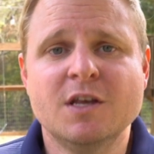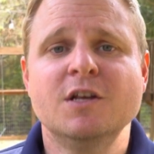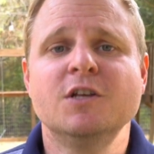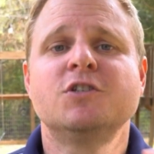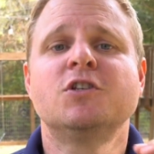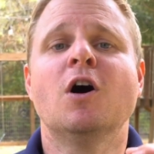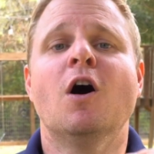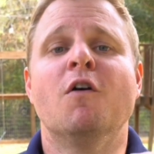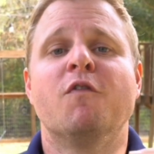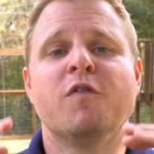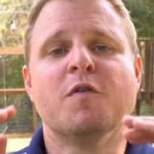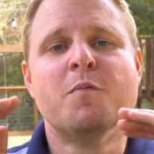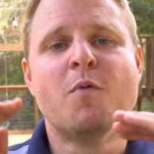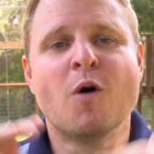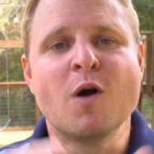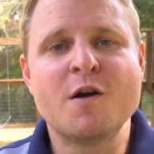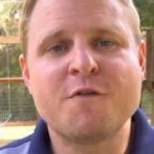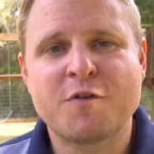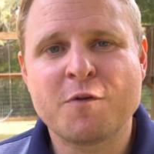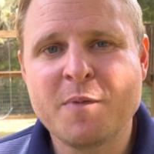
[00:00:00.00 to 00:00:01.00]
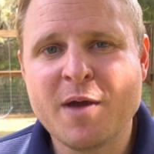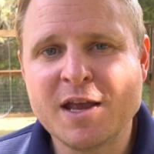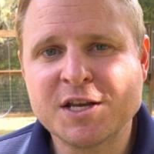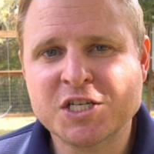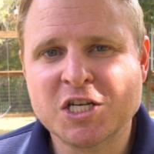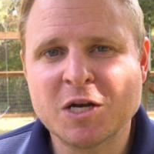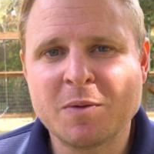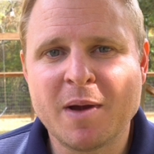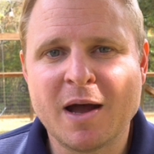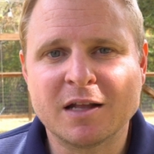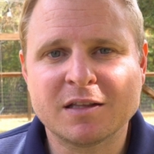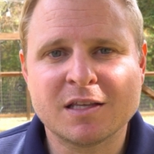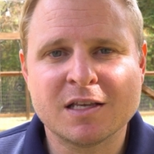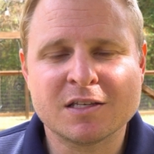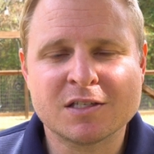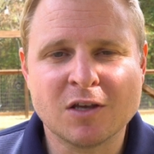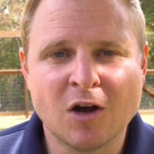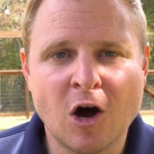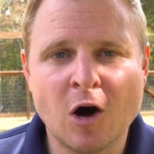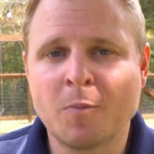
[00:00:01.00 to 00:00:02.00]
So for more information about
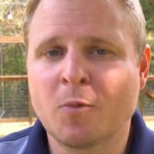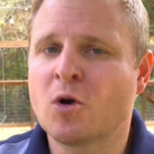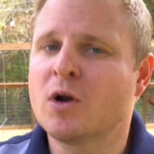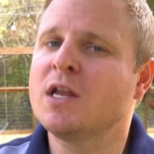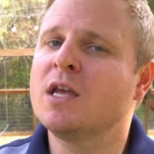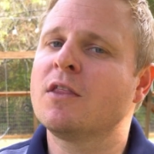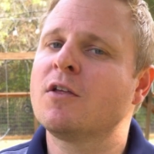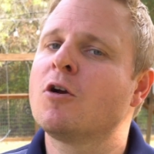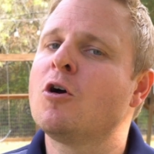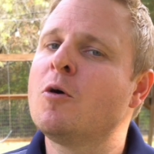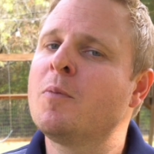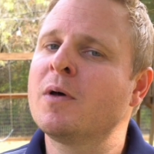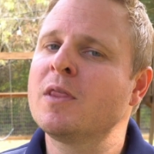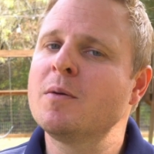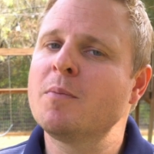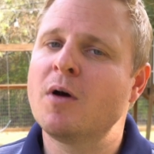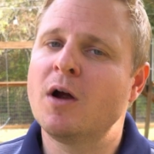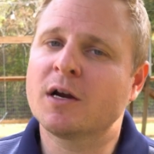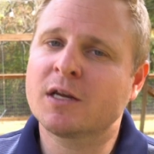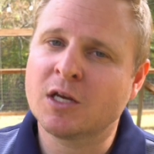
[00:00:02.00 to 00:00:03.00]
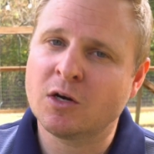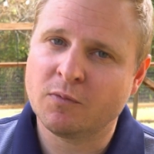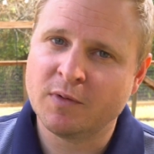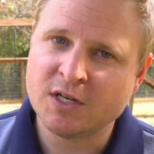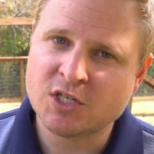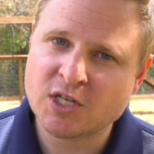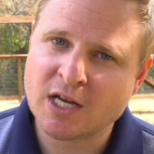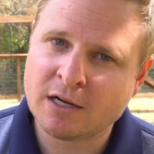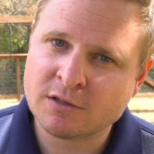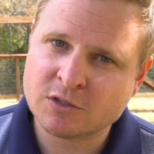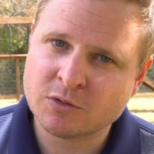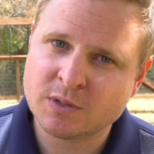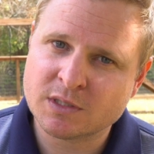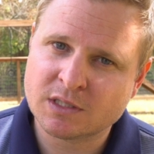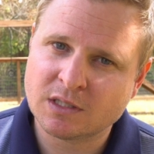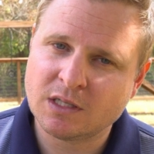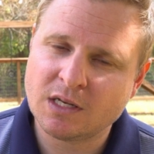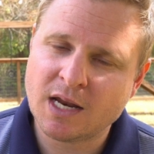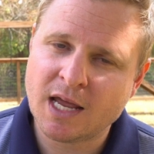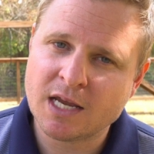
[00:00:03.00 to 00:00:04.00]
this home or any other home on the market, reach out to us
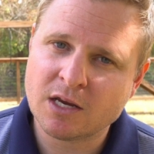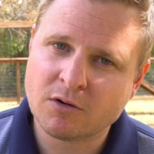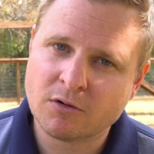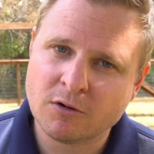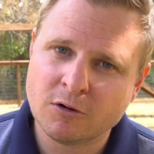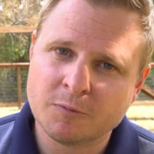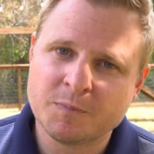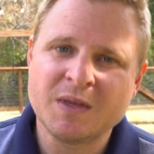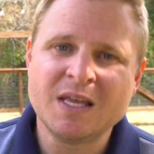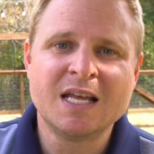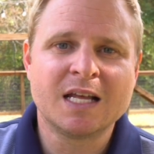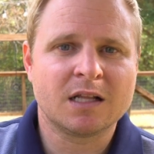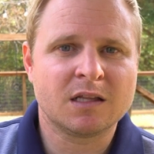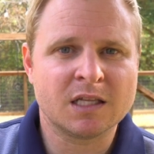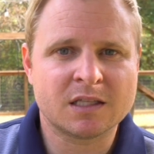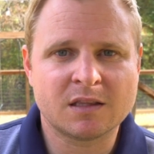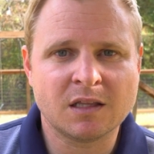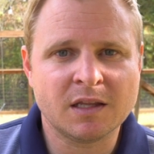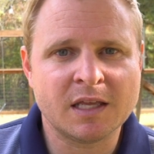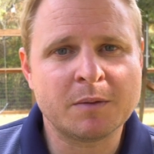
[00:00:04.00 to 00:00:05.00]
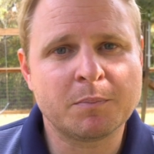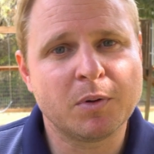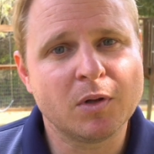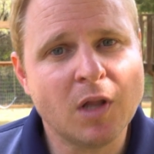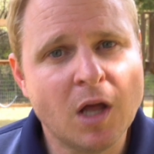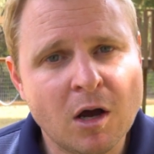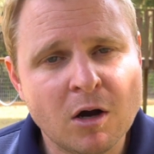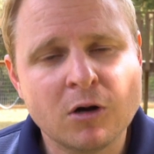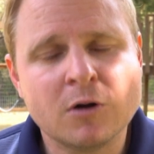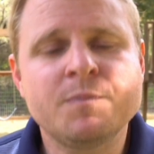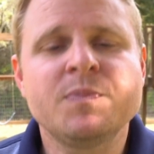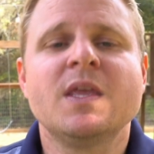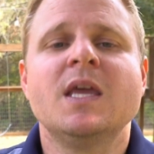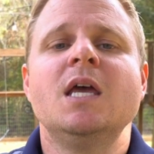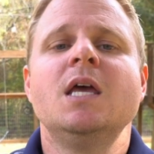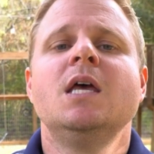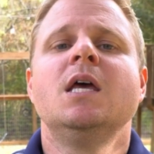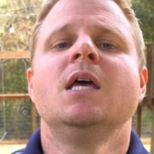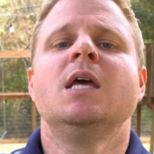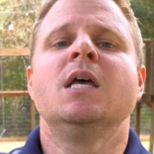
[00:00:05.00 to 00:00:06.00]
at the Knight Group. Click the link below.
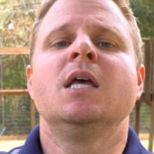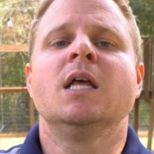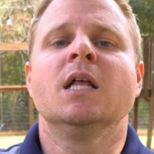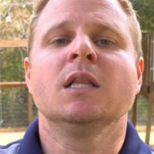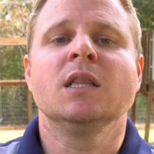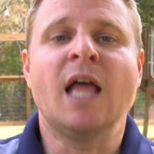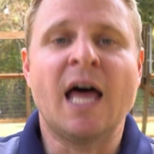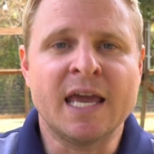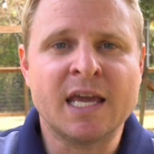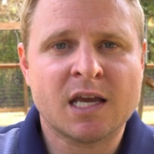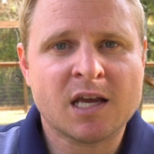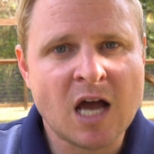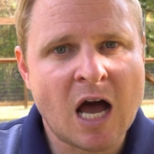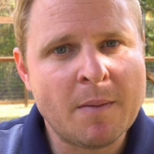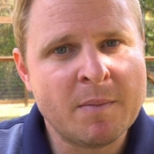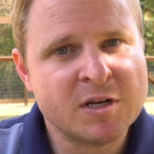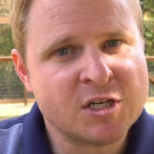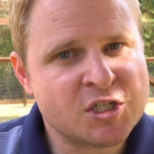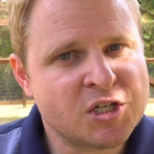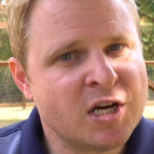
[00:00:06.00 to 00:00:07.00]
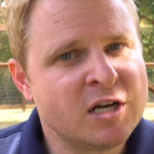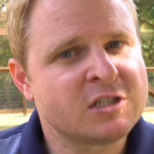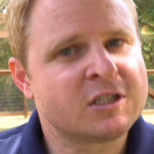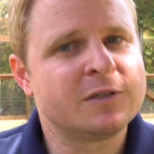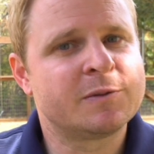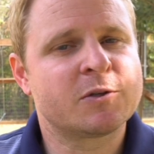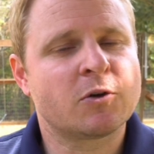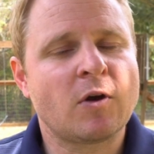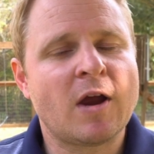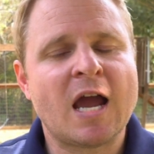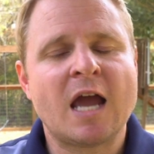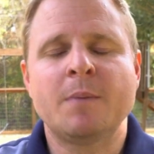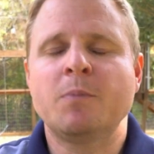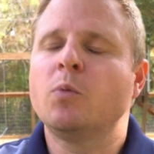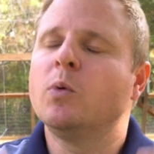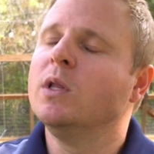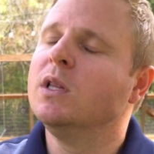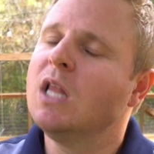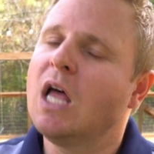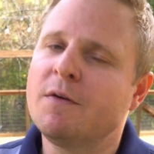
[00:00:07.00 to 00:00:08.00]
Like, comment, share, and subscribe.
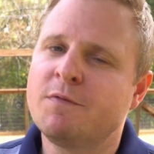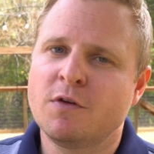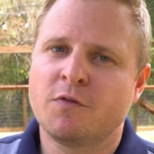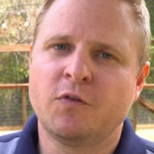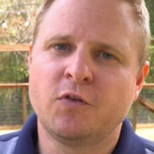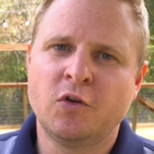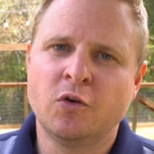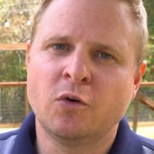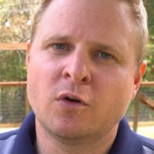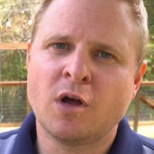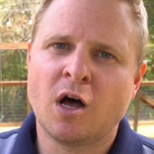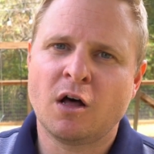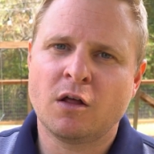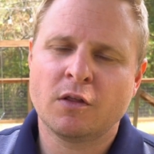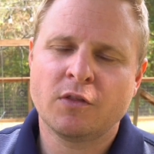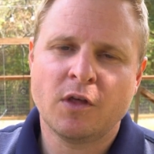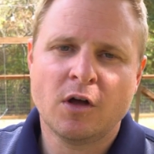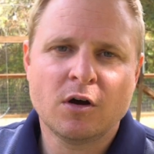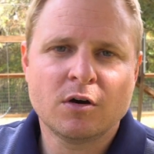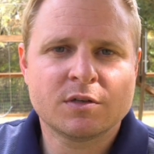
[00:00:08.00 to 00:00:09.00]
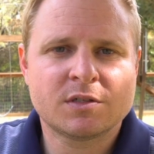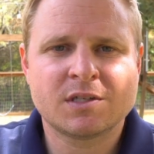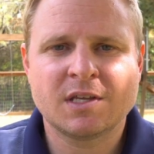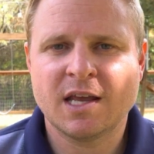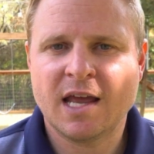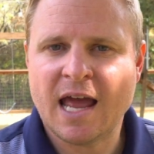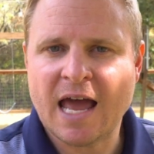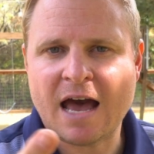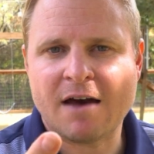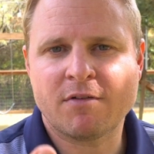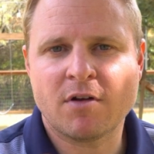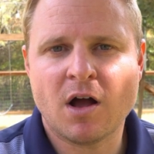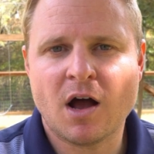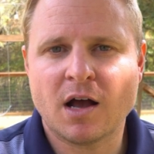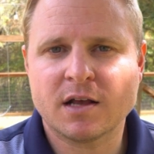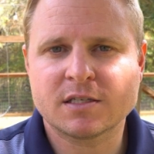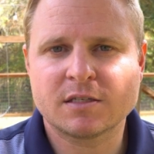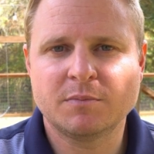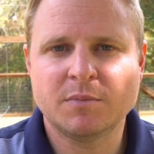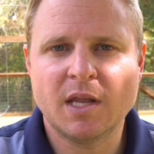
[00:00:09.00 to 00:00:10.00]
We love you for doing all of those. Have an
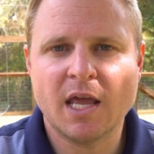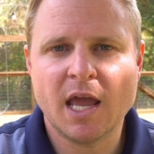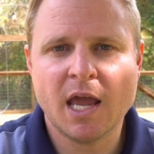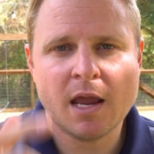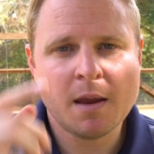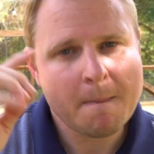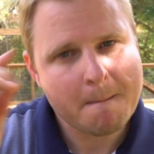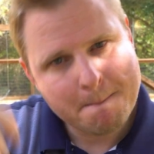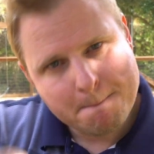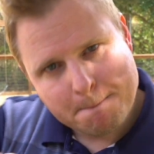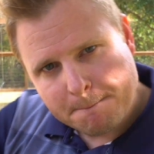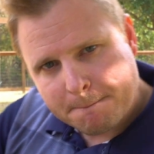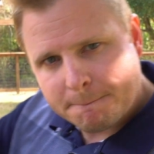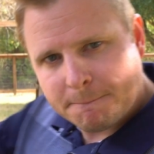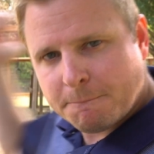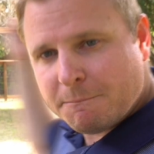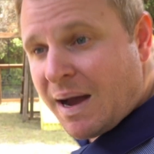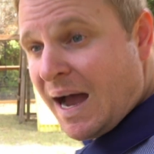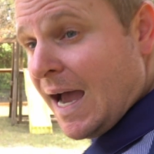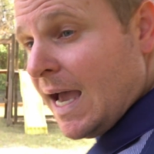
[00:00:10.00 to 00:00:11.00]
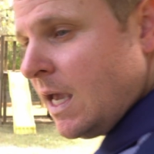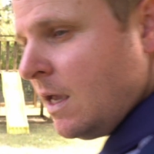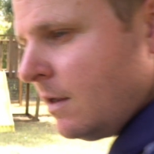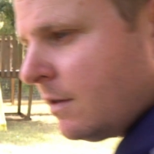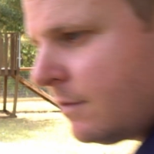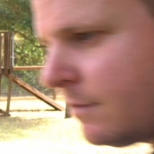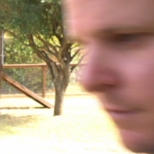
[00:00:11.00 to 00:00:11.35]
awesome day. Bye.